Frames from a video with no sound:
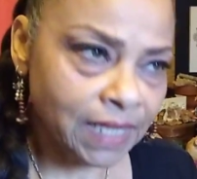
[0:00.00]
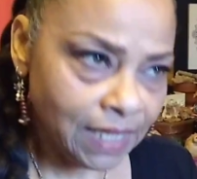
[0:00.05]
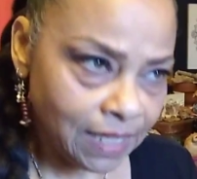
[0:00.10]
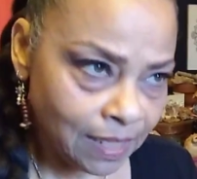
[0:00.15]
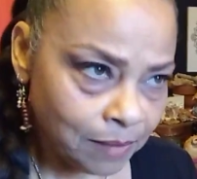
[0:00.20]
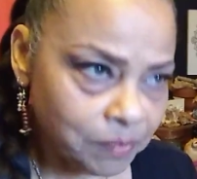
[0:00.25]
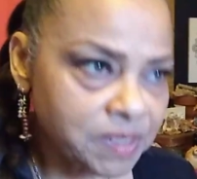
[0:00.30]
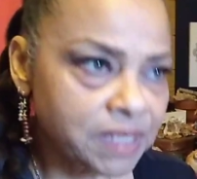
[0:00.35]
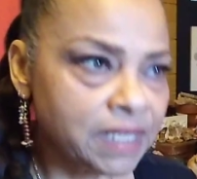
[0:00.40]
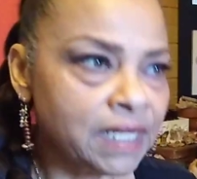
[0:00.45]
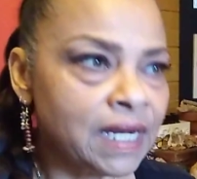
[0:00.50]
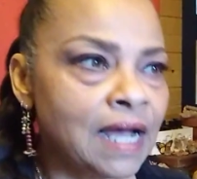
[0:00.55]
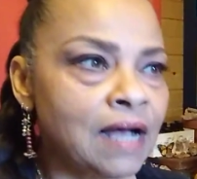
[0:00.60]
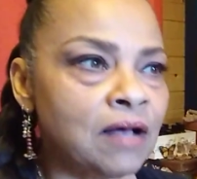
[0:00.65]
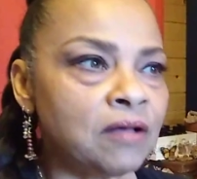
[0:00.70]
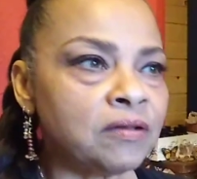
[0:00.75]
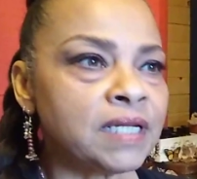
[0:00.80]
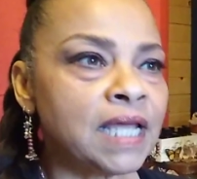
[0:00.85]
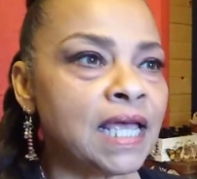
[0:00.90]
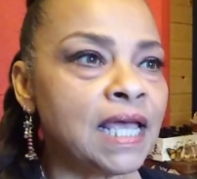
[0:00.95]
Empty it
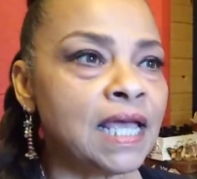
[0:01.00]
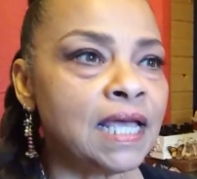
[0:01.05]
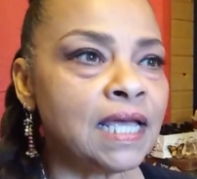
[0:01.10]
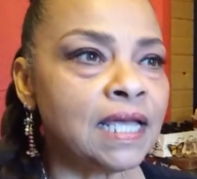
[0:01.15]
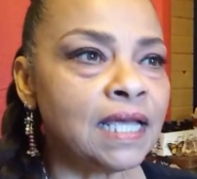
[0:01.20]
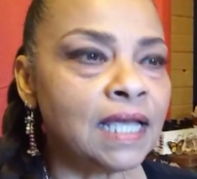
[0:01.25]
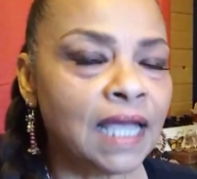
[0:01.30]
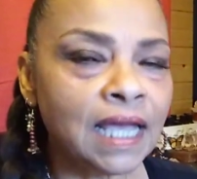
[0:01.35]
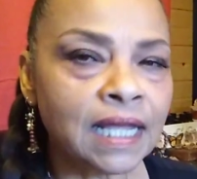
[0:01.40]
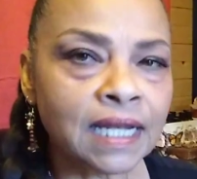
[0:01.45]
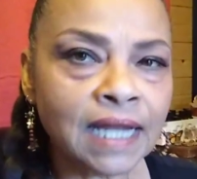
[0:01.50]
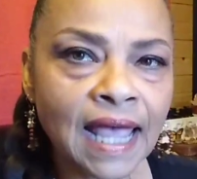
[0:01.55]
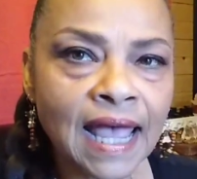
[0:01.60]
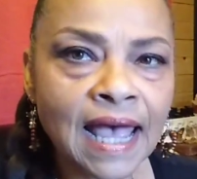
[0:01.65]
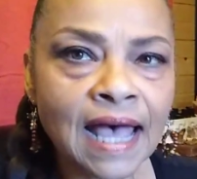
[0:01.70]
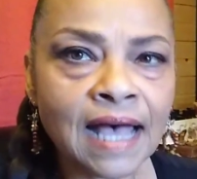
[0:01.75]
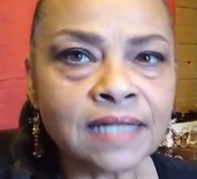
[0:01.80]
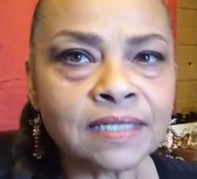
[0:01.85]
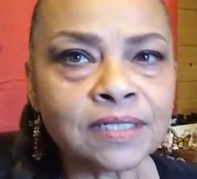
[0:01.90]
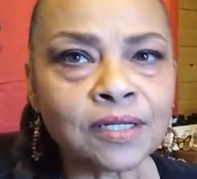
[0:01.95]
out and
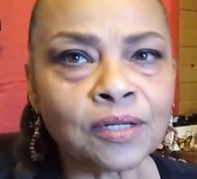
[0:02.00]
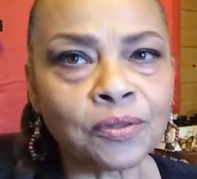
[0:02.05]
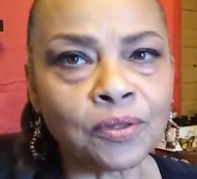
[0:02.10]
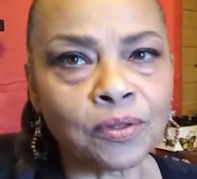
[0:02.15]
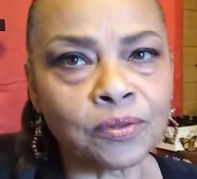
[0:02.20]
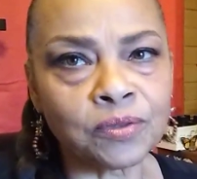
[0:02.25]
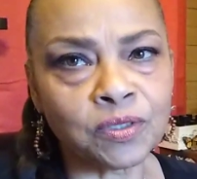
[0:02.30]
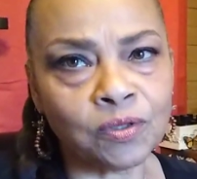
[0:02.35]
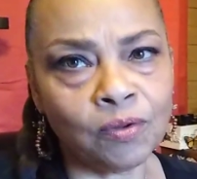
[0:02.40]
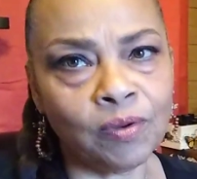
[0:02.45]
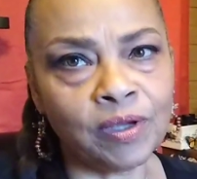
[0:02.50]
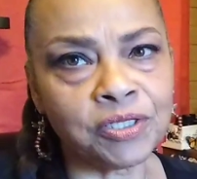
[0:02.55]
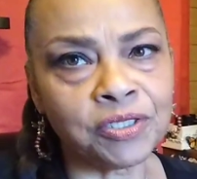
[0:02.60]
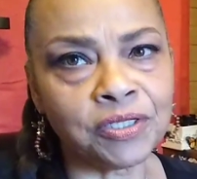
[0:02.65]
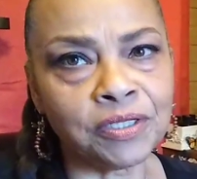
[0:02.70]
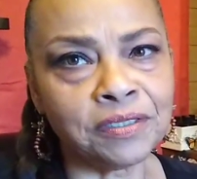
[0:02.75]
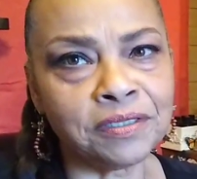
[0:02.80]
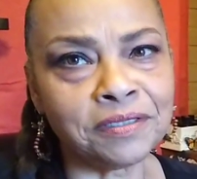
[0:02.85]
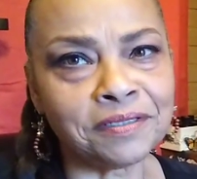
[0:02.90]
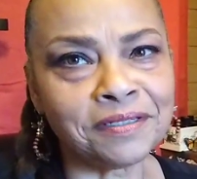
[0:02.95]
ask those
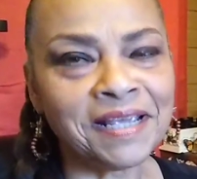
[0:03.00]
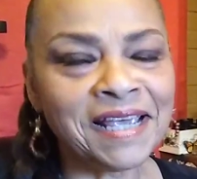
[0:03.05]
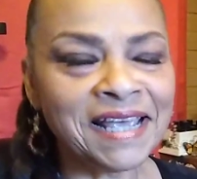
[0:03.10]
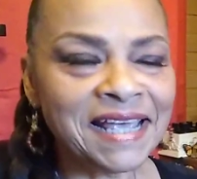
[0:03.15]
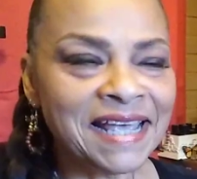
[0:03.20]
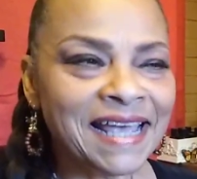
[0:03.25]
questions.